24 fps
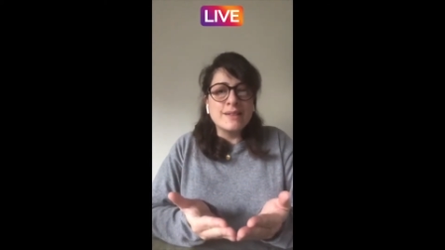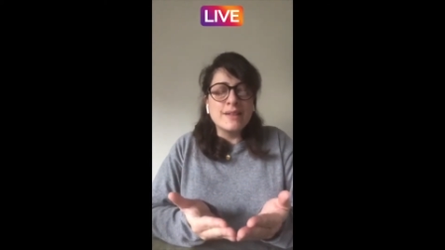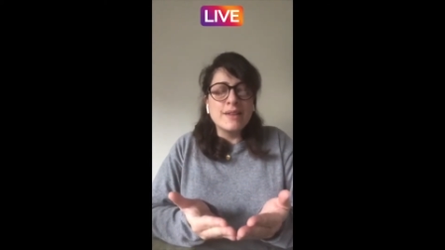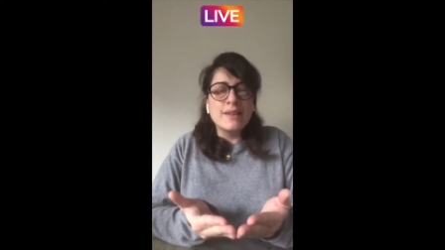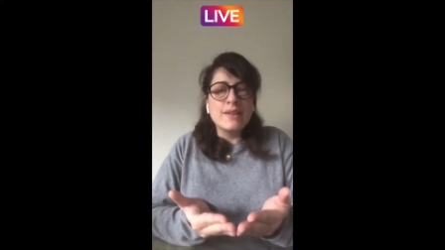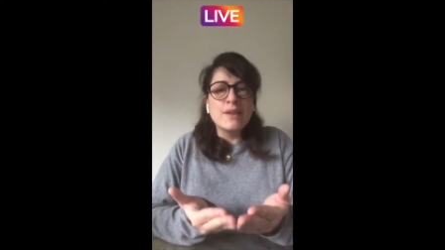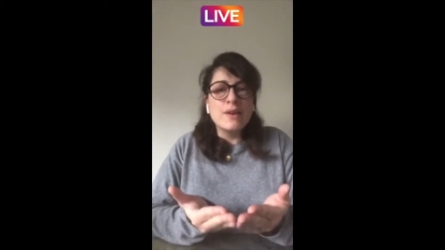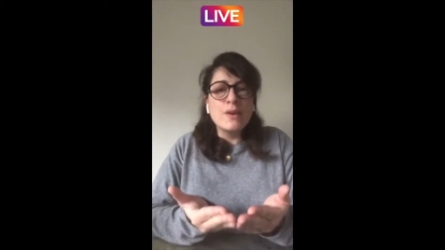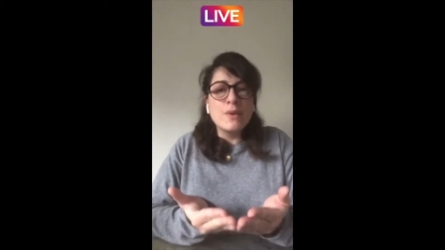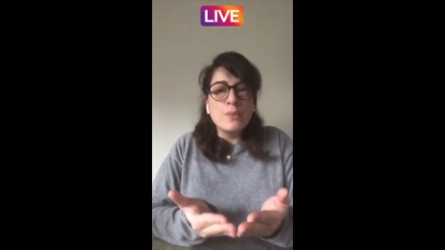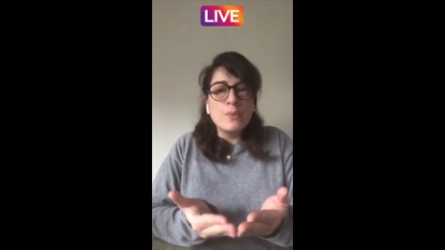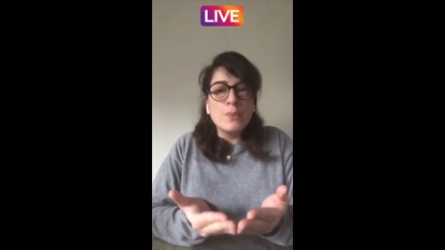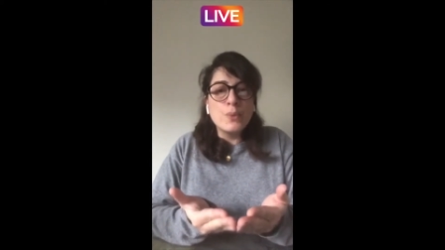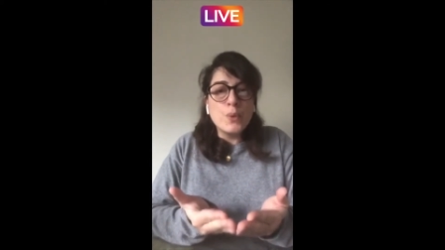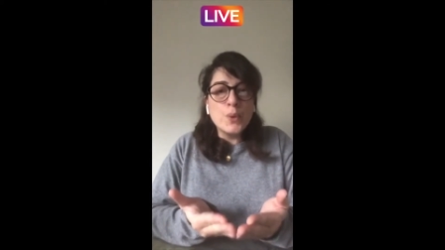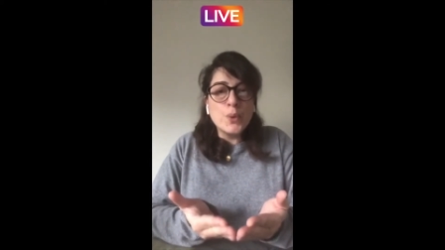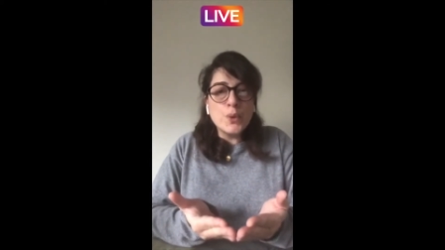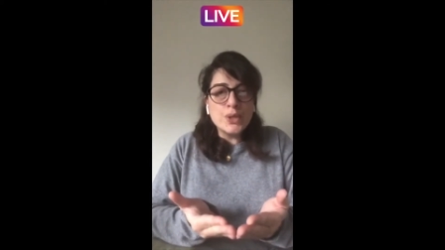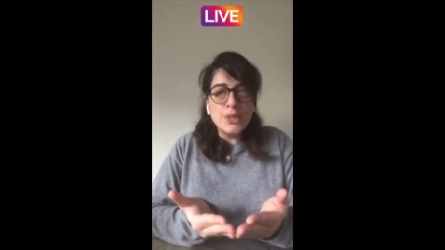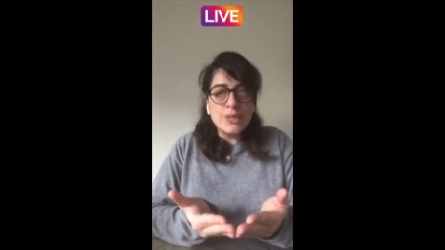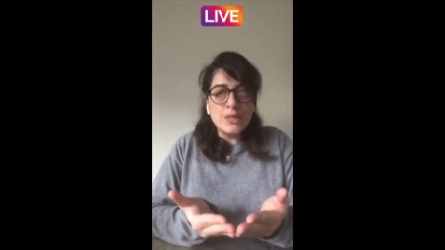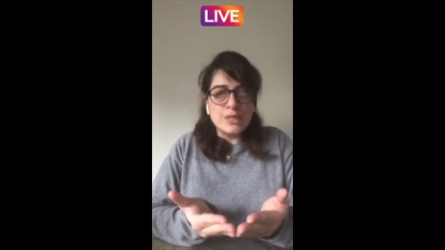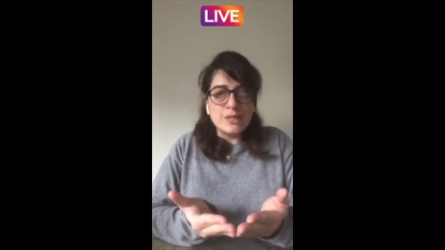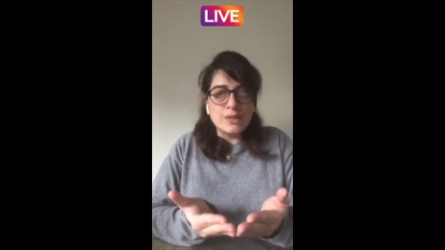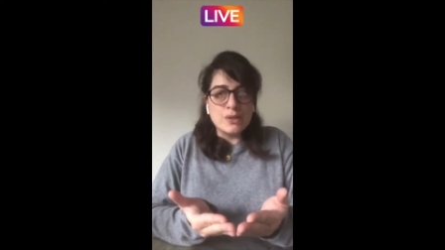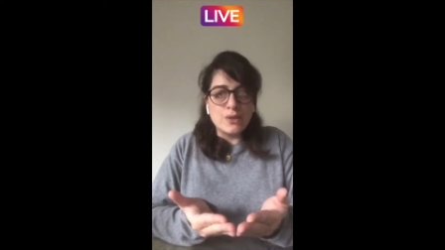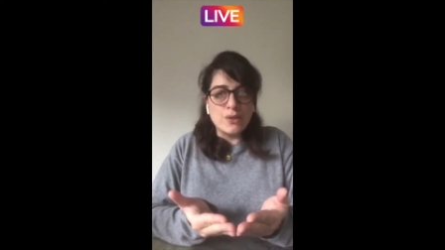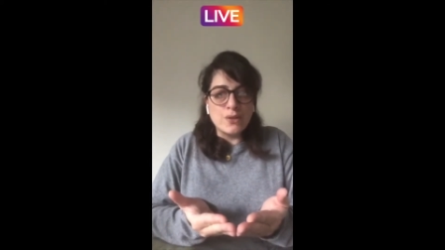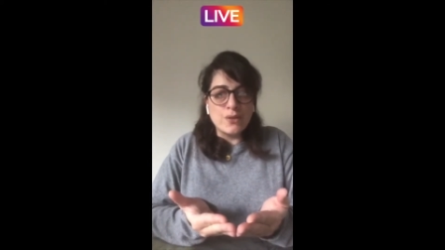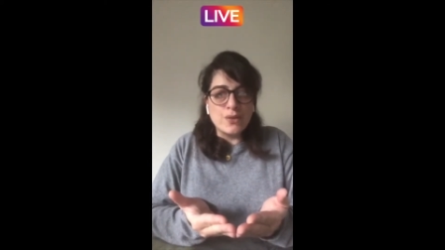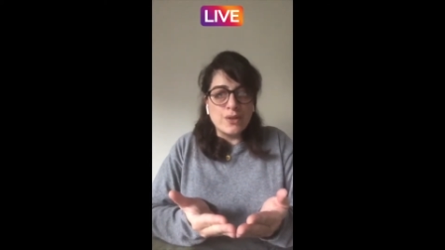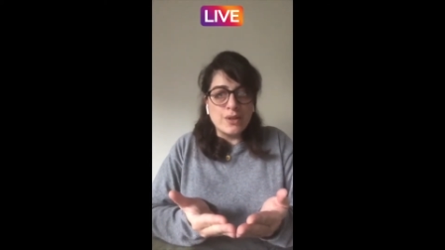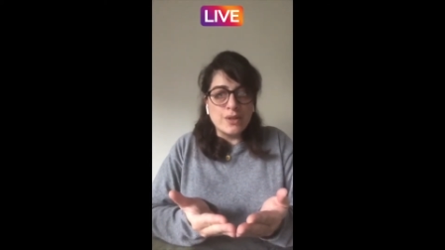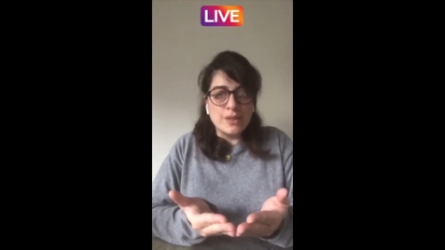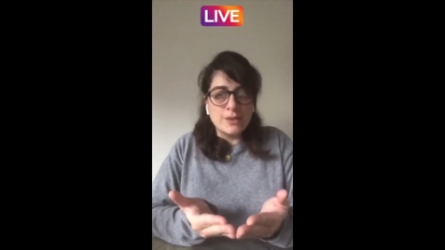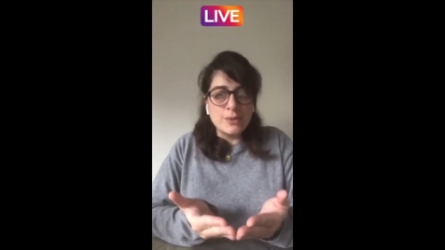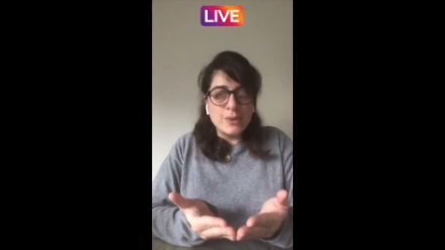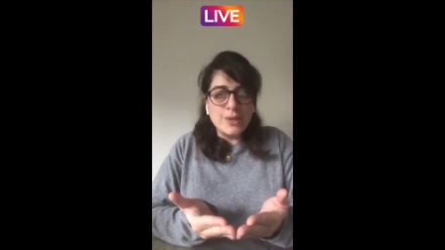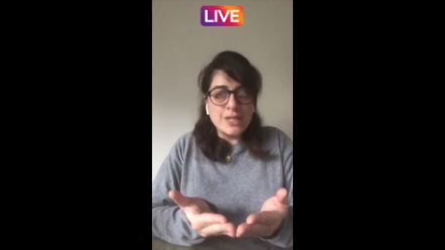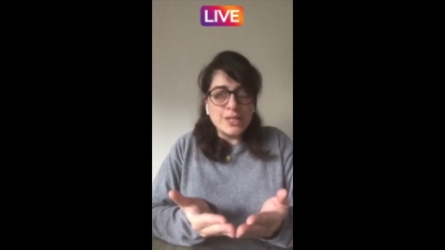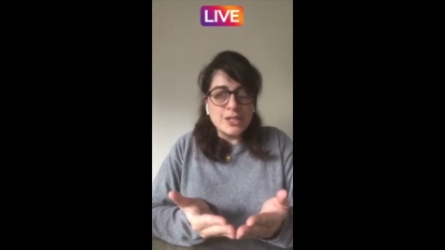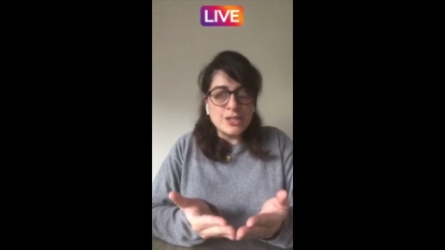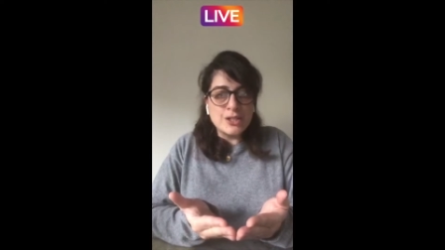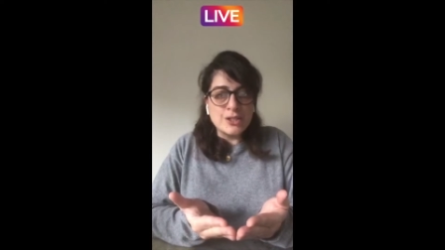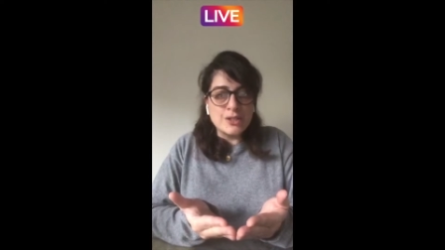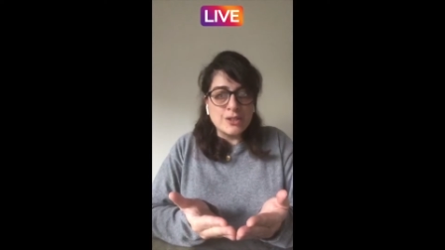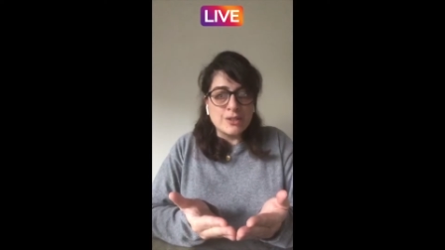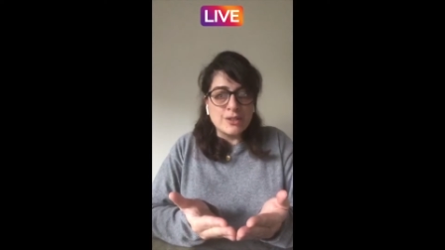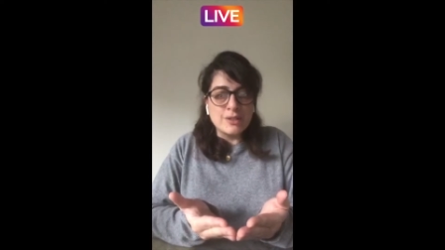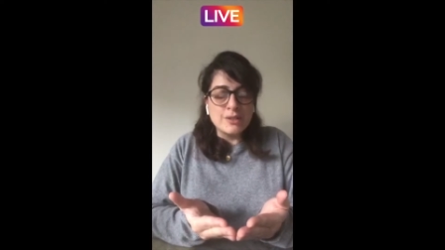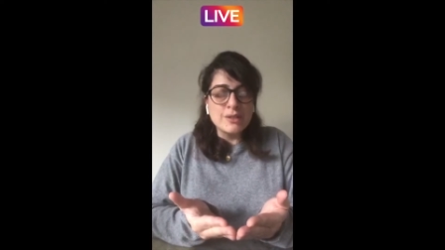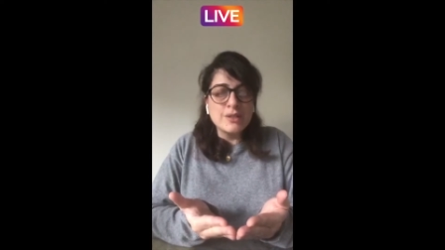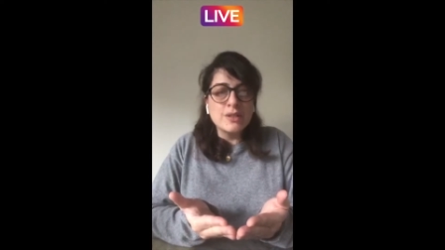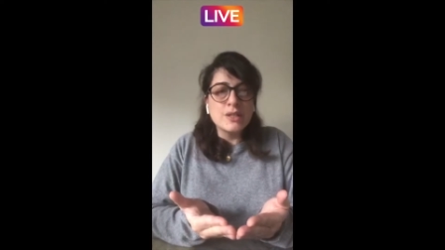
the importance of the question,